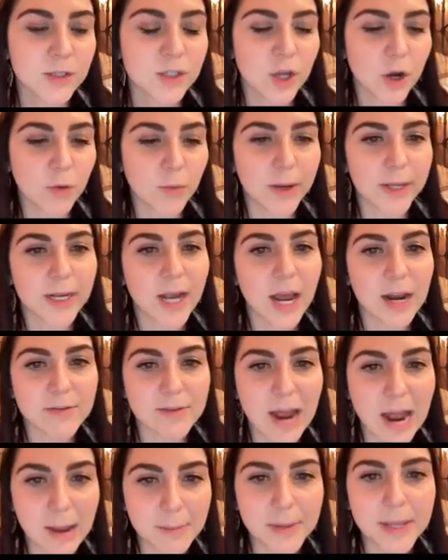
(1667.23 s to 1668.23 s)
So what kind
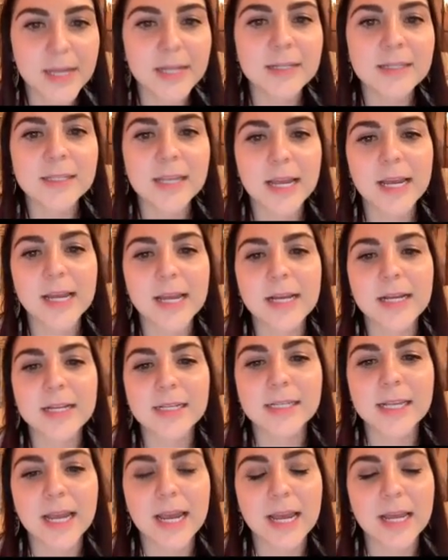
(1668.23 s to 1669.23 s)
of happens
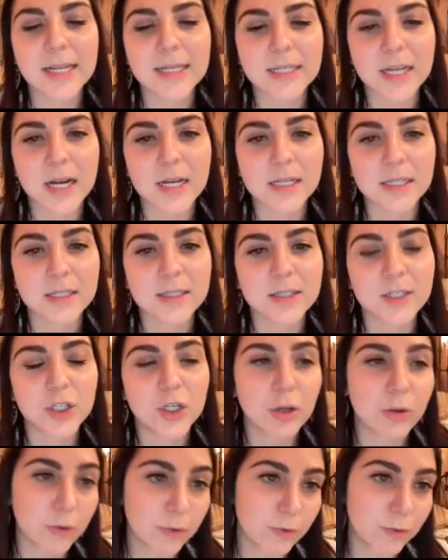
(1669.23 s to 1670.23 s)
is it does
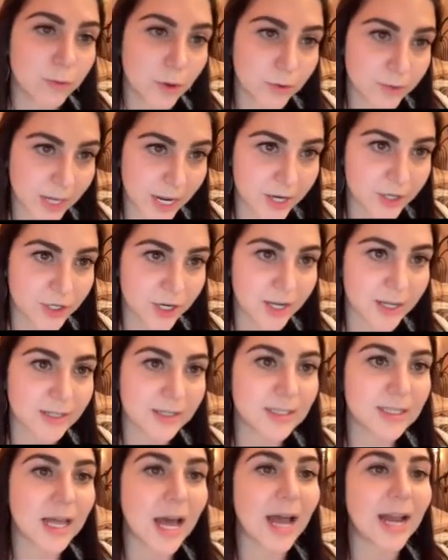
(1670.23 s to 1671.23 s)
2
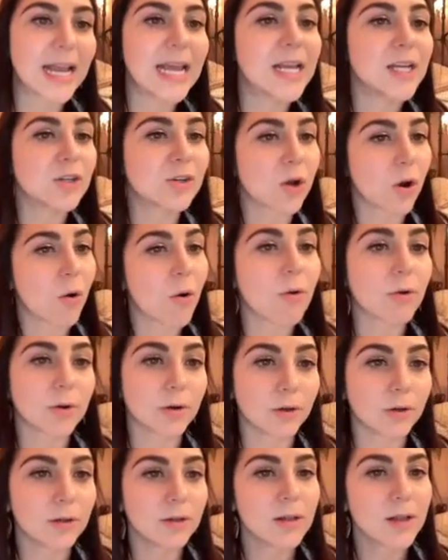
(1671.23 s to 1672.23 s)
rotations that in
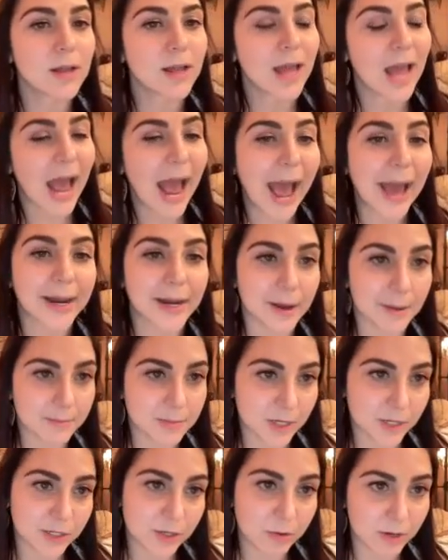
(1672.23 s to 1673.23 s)
total add
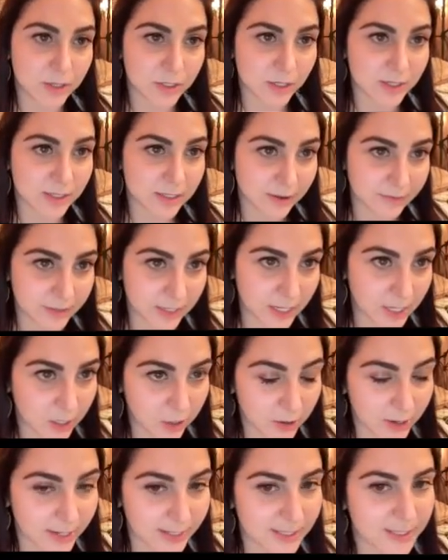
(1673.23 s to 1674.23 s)
up to 270
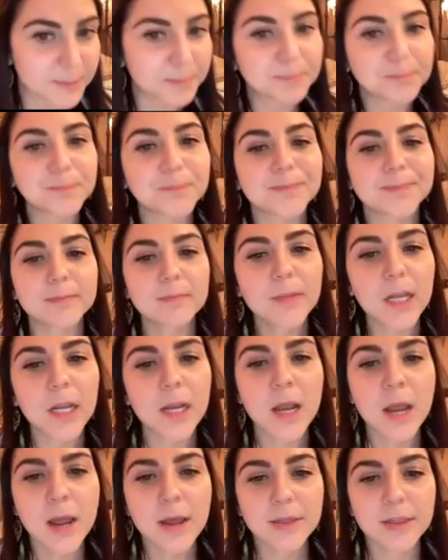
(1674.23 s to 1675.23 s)
degrees.
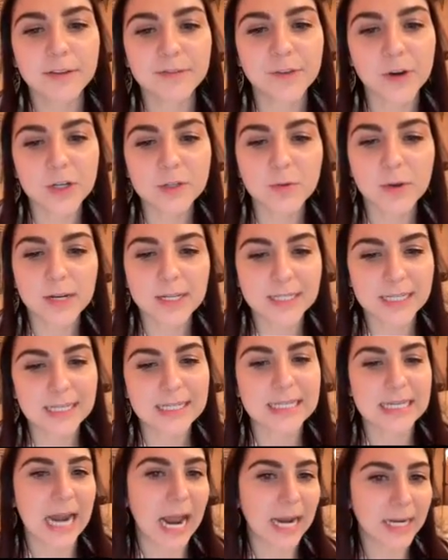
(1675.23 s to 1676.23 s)
The first one is
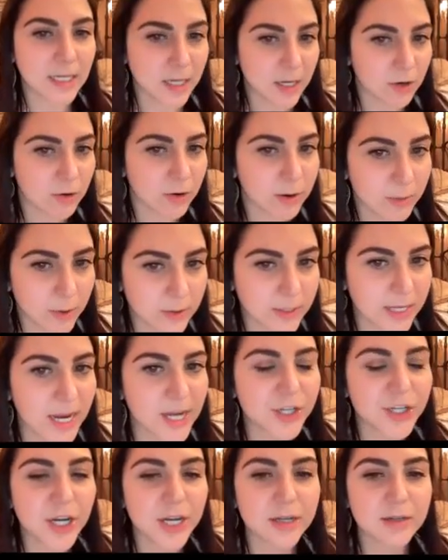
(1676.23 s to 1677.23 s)
this 90-degree
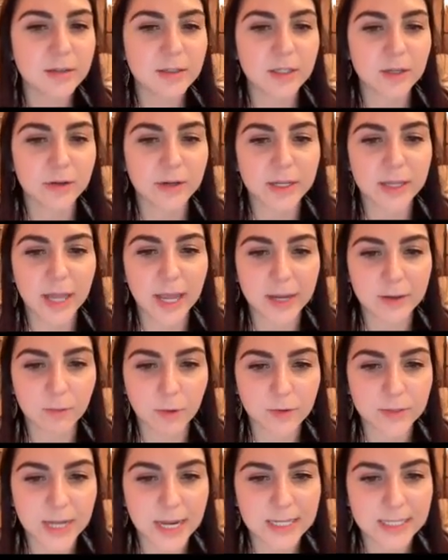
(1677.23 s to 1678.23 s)
rotation. So it like
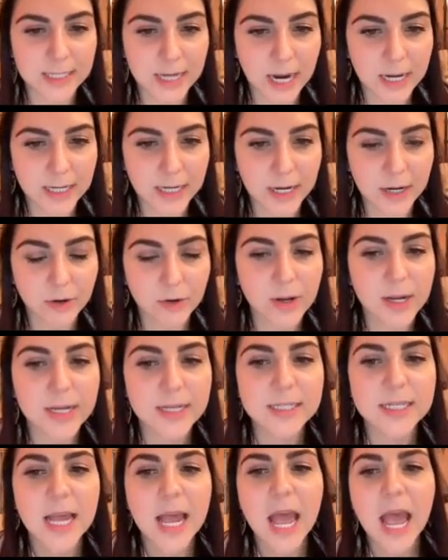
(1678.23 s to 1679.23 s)
rotates 90
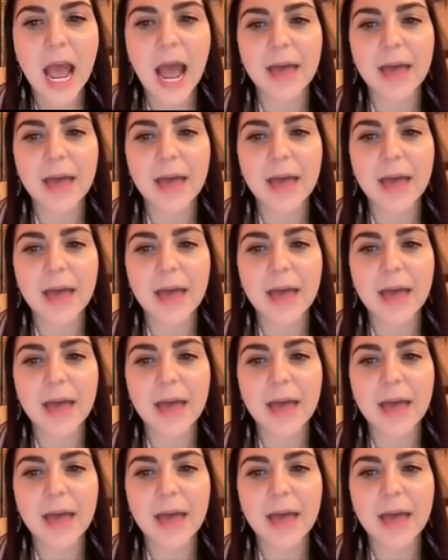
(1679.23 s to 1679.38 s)
degrees.